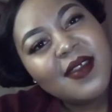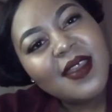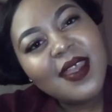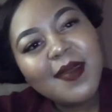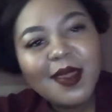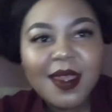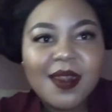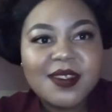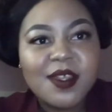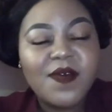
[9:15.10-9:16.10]
I keep getting all
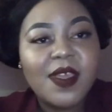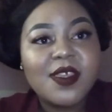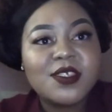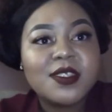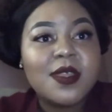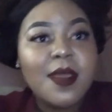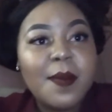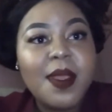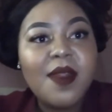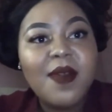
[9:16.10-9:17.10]
these notifications.
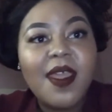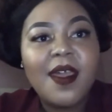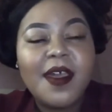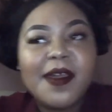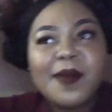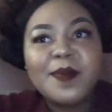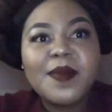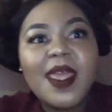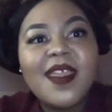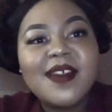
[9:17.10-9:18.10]
But anyway,
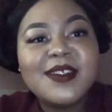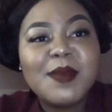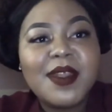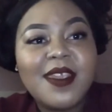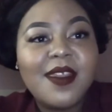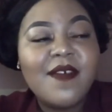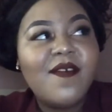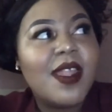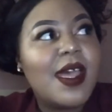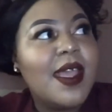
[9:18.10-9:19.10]
yes, I'm going to end the
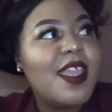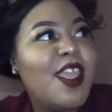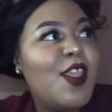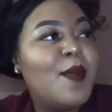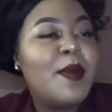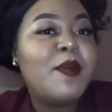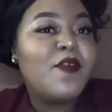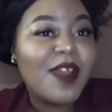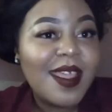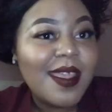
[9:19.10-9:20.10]
vlog here. But
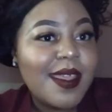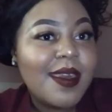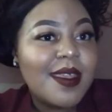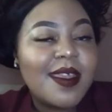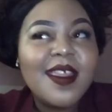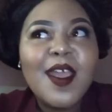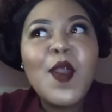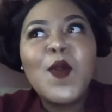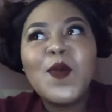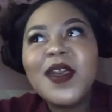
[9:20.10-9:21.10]
before I end it,
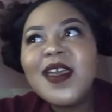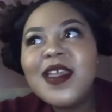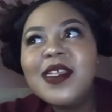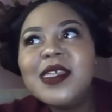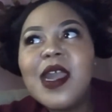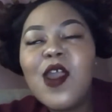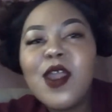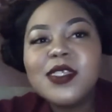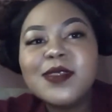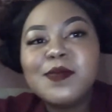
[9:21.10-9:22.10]
what
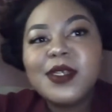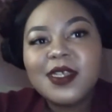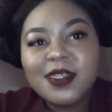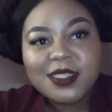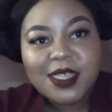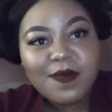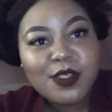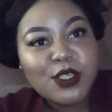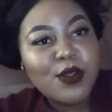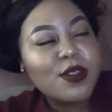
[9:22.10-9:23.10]
are some good
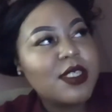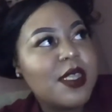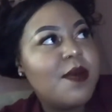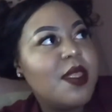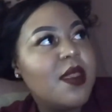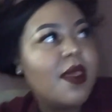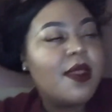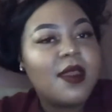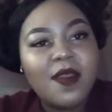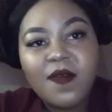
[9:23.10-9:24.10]
TV shows or something
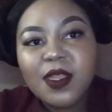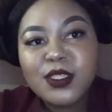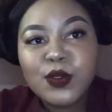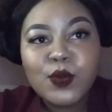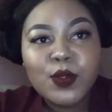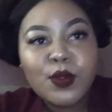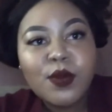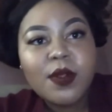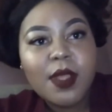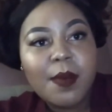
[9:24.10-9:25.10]
like Netflix,
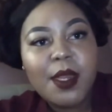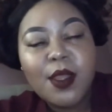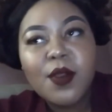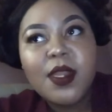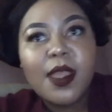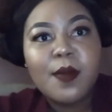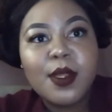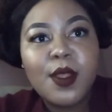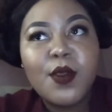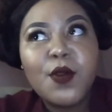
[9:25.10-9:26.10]
Hulu? Let me know down
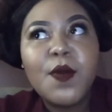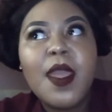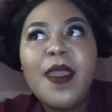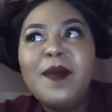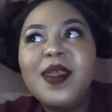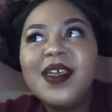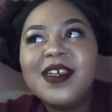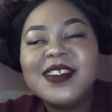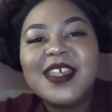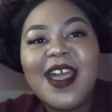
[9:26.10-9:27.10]
below,
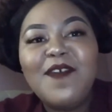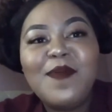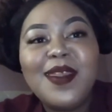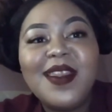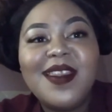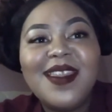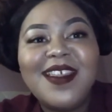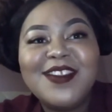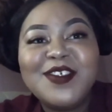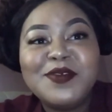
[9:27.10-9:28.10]
because I've been
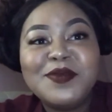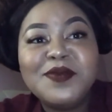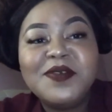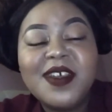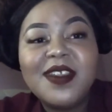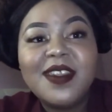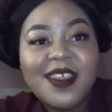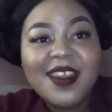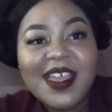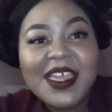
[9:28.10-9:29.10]
into
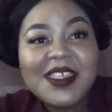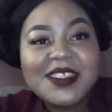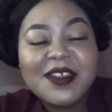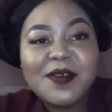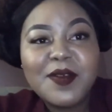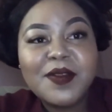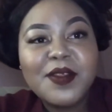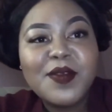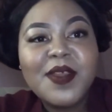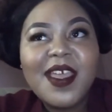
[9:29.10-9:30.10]
Lincoln Heights on
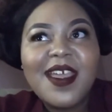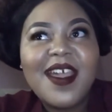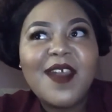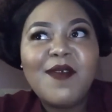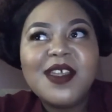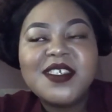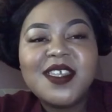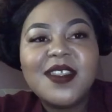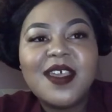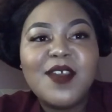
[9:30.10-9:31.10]
Hulu. I watched
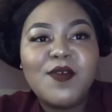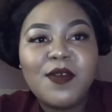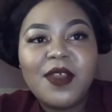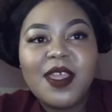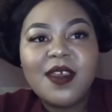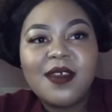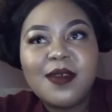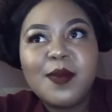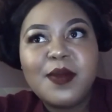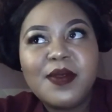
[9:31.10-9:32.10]
it like growing
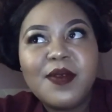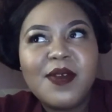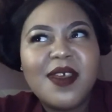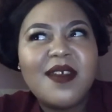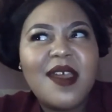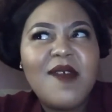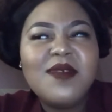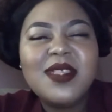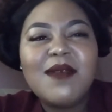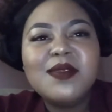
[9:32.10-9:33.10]
up. Well,
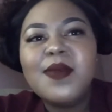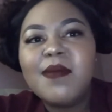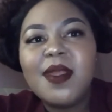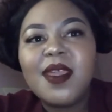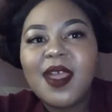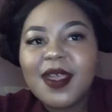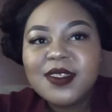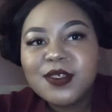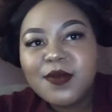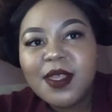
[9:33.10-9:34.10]
I was probably like in high
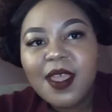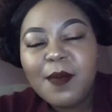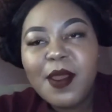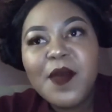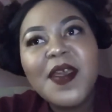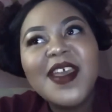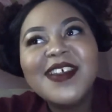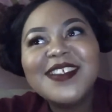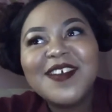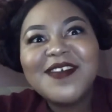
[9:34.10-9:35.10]
school when it came out,
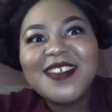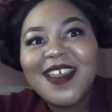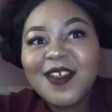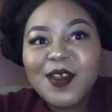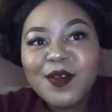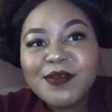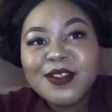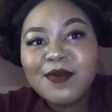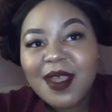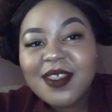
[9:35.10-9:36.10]
so it's like cool
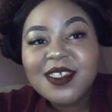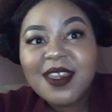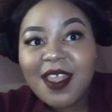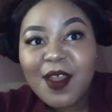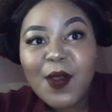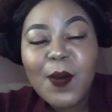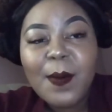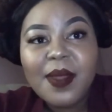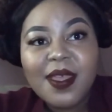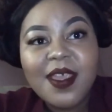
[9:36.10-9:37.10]
to watch it now.
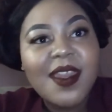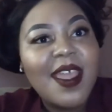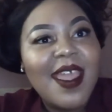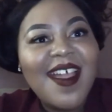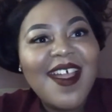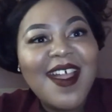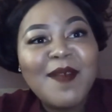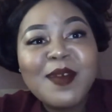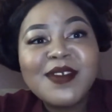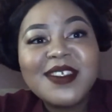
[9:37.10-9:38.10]
But
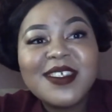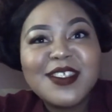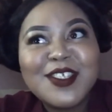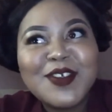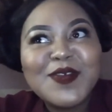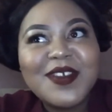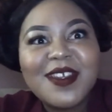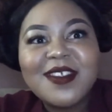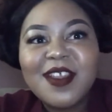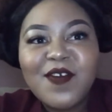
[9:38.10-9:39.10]
I'm on season 2 and
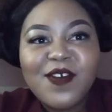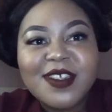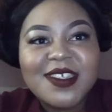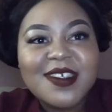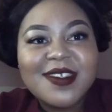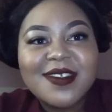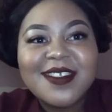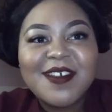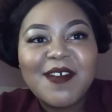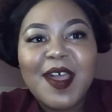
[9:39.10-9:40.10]
it's only 4 seasons,
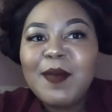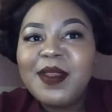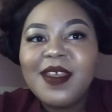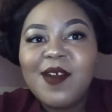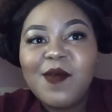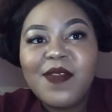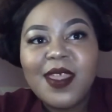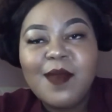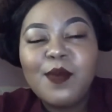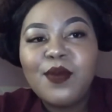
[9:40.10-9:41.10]
so I'll be done with
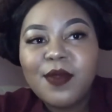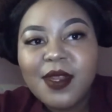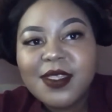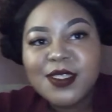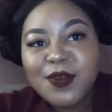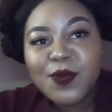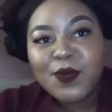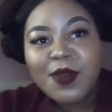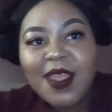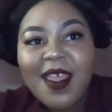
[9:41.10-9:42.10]
that pretty
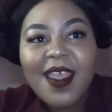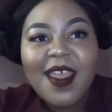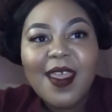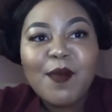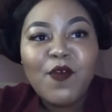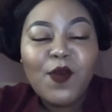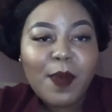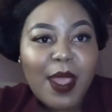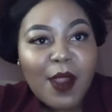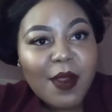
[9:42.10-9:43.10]
soon. And before
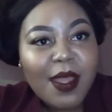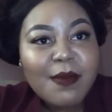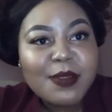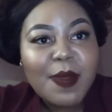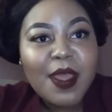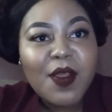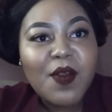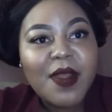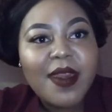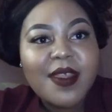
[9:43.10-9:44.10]
Power comes back
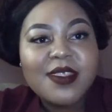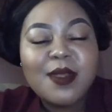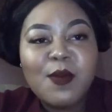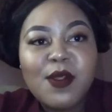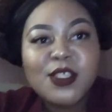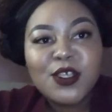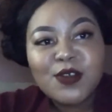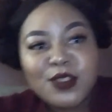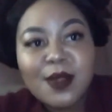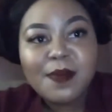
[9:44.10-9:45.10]
on, I need some more
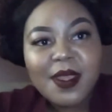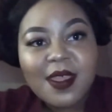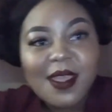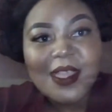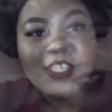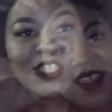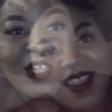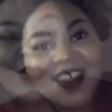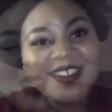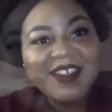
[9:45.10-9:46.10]
shows to binge.
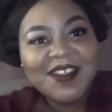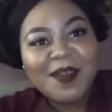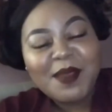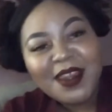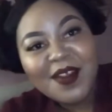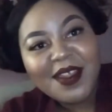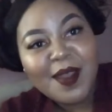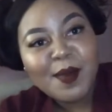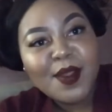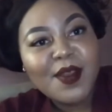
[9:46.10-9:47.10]
So yeah, so let me know
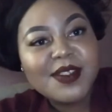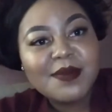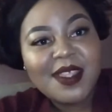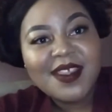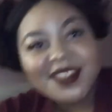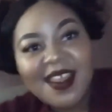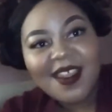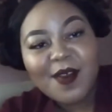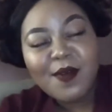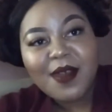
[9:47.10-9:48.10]
down below some things that I
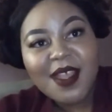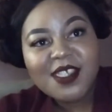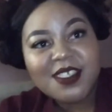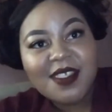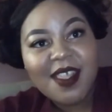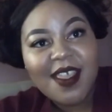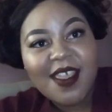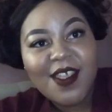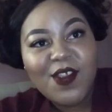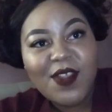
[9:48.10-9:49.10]
can watch that
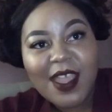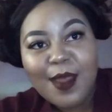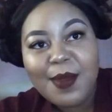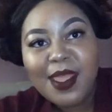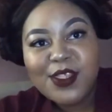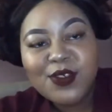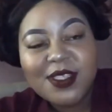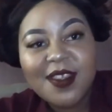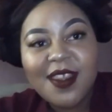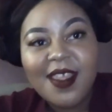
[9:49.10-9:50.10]
you think I'd be
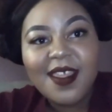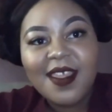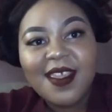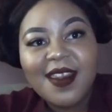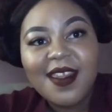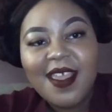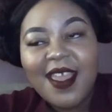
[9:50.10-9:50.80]
interested in.